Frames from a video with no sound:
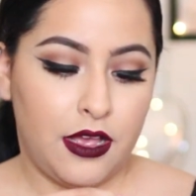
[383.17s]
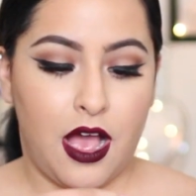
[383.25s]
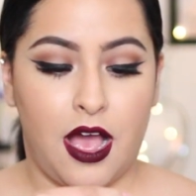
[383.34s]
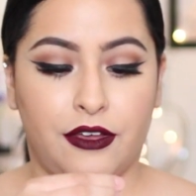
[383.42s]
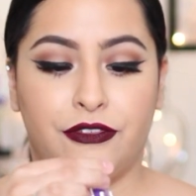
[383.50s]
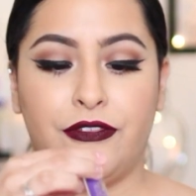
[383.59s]

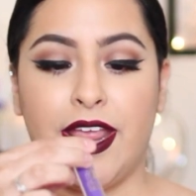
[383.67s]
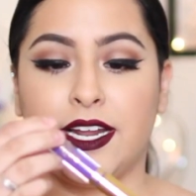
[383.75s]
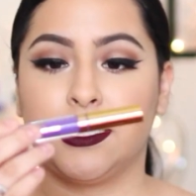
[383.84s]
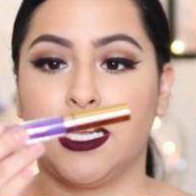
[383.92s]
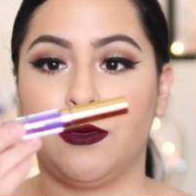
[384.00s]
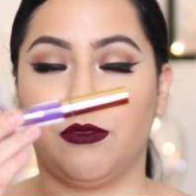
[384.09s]
uh,
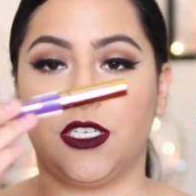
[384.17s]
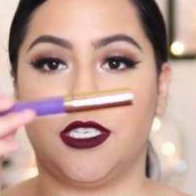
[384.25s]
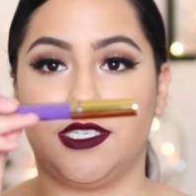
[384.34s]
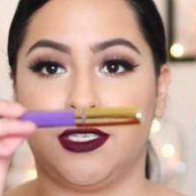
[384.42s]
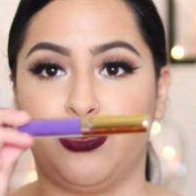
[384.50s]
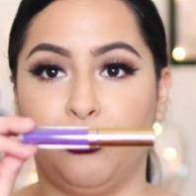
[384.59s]
Phantom, which
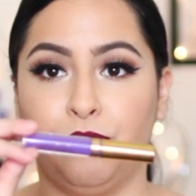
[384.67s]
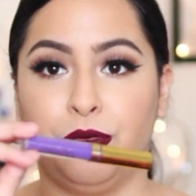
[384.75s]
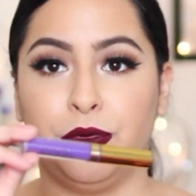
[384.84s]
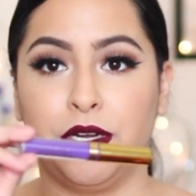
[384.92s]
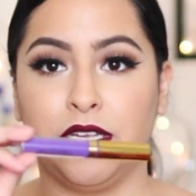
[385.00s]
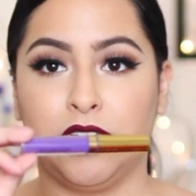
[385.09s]
is this
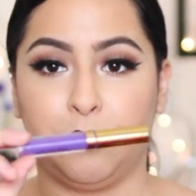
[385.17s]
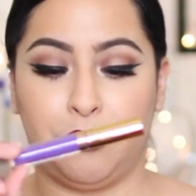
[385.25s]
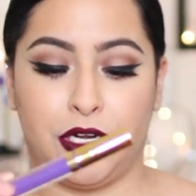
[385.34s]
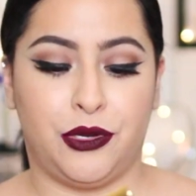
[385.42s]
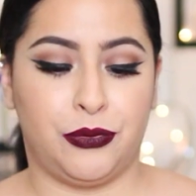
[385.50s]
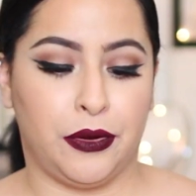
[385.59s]
really
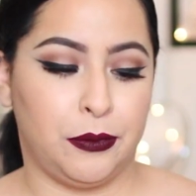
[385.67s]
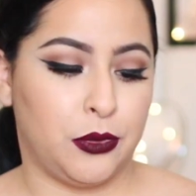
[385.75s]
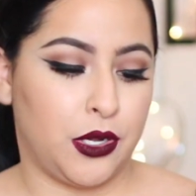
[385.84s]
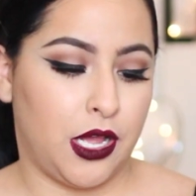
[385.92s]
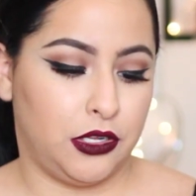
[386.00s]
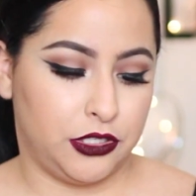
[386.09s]
pretty
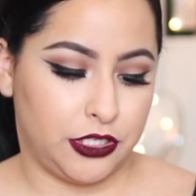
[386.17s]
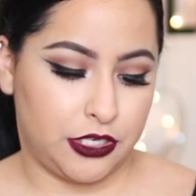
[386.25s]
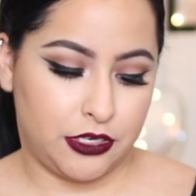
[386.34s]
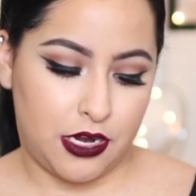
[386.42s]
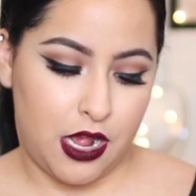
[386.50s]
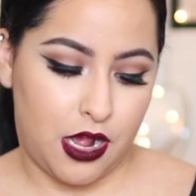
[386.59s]
purple
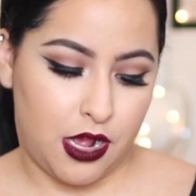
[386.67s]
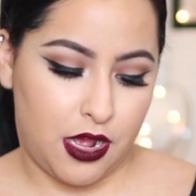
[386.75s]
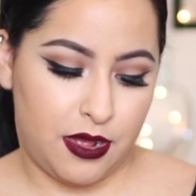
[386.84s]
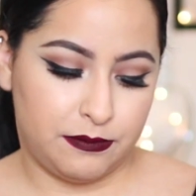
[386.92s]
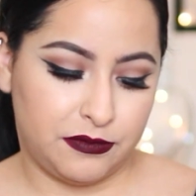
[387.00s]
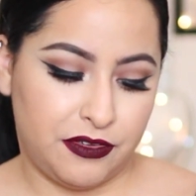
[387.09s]
color,
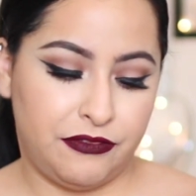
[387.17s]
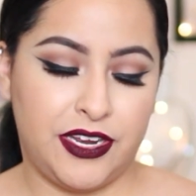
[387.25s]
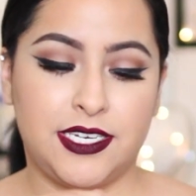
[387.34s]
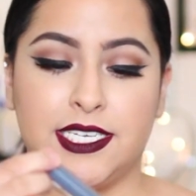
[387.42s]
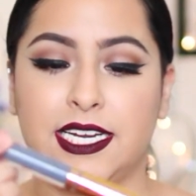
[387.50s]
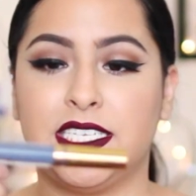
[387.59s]
um,
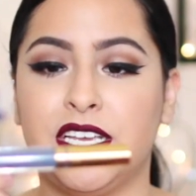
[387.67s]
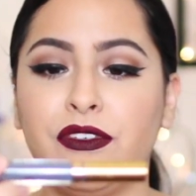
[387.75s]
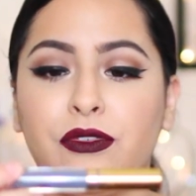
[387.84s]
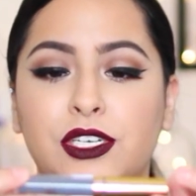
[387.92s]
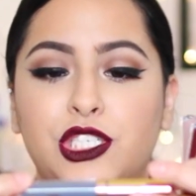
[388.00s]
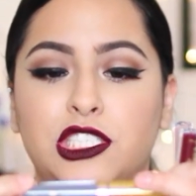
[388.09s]

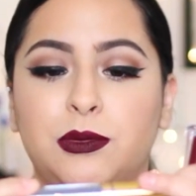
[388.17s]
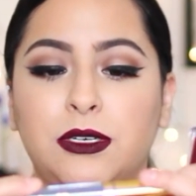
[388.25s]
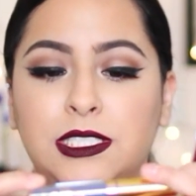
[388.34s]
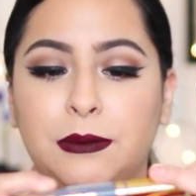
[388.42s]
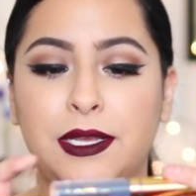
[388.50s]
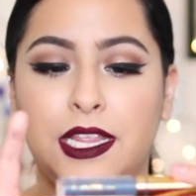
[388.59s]
Vindictive, which is
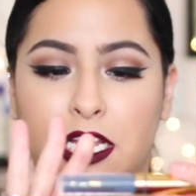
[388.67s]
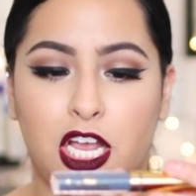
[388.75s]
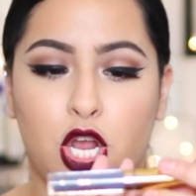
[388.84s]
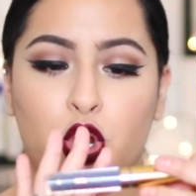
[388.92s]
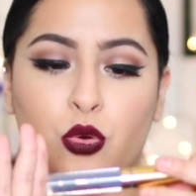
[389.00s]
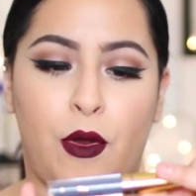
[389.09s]
supposed to be
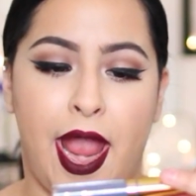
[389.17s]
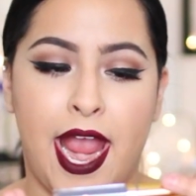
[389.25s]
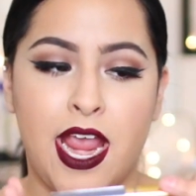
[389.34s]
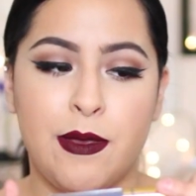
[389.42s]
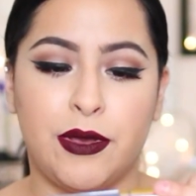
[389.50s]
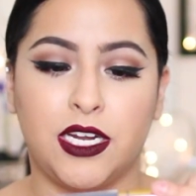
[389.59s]
like a
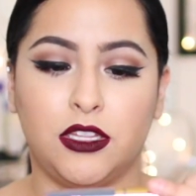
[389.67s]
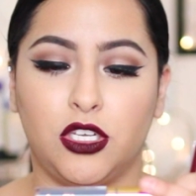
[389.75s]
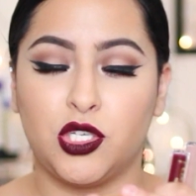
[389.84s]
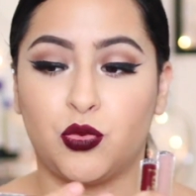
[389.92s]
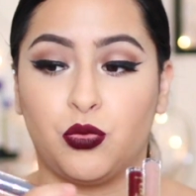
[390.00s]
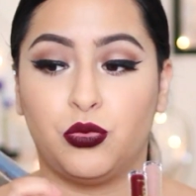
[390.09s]
gray, but it
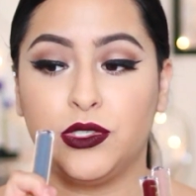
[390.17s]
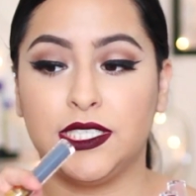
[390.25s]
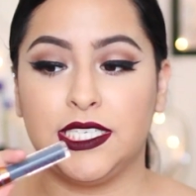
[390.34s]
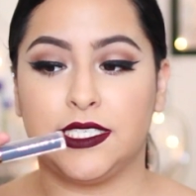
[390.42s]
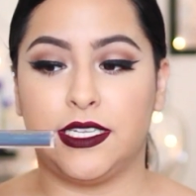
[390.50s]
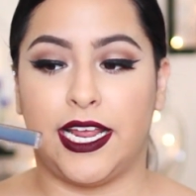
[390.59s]
looks
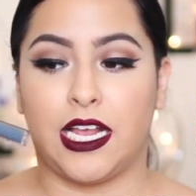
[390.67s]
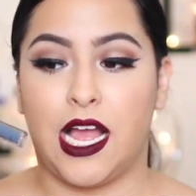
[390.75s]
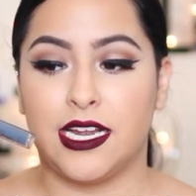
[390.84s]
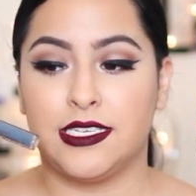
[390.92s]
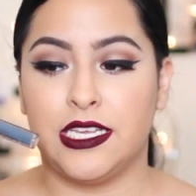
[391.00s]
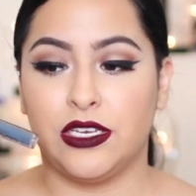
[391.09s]
really like
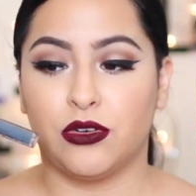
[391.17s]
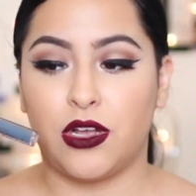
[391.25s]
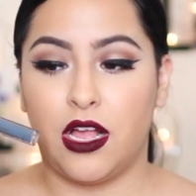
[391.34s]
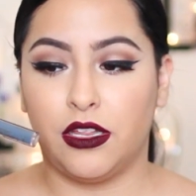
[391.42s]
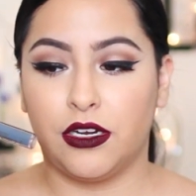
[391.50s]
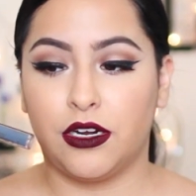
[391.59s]
a teal
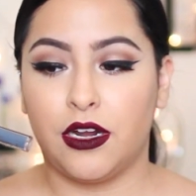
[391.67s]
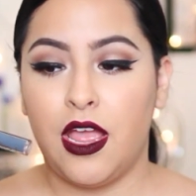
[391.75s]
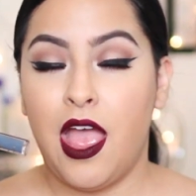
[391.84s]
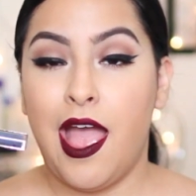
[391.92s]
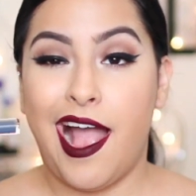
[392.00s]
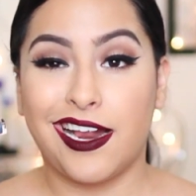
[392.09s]
color.
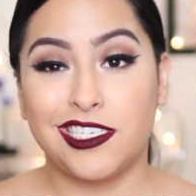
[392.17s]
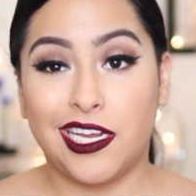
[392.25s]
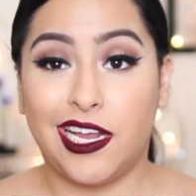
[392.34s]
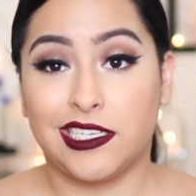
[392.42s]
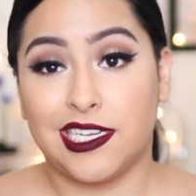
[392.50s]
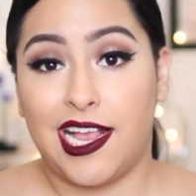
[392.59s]

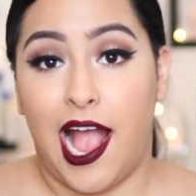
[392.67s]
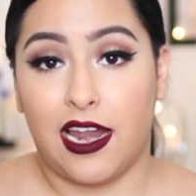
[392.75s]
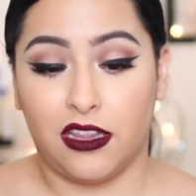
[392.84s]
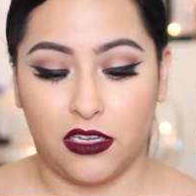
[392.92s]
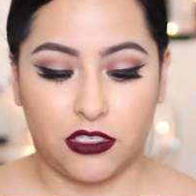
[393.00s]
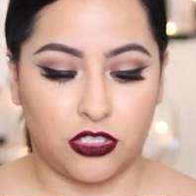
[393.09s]
Actually, I guess it
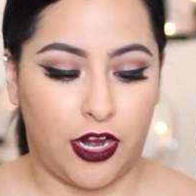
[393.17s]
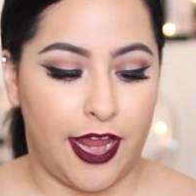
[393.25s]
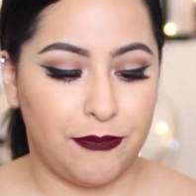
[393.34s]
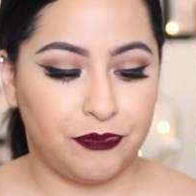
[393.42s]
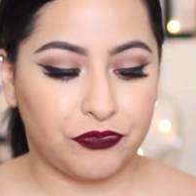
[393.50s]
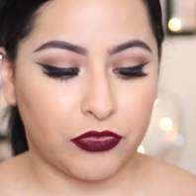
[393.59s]
kind of looks
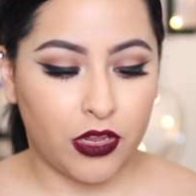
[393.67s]
gray.